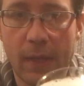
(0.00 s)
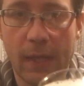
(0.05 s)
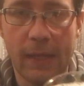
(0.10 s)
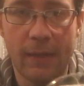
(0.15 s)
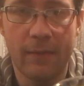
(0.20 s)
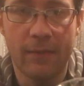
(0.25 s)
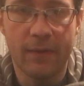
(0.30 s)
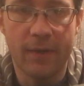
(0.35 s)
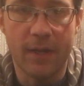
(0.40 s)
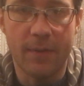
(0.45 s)

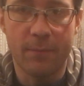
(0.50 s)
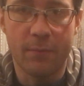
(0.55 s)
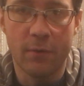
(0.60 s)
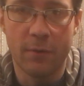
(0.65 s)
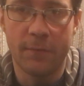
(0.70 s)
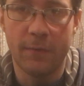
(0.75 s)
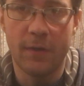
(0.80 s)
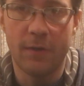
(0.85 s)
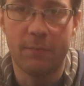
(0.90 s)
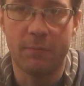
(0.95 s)
Head's not
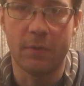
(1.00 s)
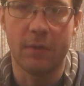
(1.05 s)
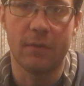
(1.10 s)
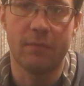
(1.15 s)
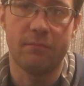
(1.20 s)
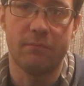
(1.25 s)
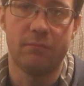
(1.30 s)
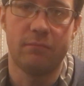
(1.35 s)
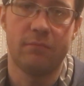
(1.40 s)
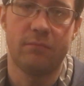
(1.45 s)
perfect,
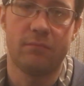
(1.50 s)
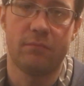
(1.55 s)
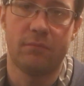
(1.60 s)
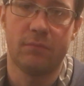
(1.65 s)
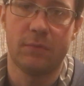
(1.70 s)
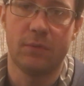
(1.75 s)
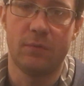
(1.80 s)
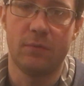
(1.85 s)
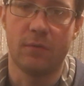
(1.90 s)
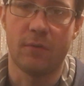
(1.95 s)
but
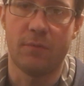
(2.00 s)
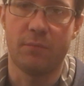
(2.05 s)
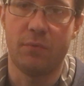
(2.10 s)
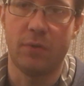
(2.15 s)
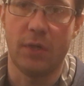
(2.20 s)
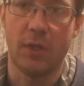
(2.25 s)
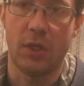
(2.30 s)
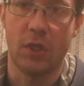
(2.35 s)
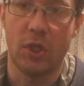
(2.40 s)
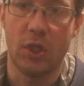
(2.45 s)
looks
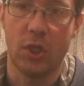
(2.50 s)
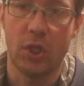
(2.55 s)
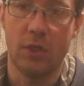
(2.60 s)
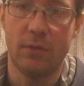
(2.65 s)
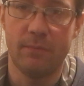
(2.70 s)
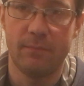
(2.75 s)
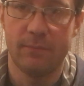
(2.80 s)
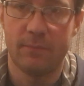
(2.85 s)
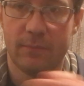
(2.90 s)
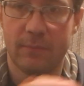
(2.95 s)
pretty
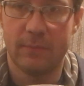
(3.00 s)
good.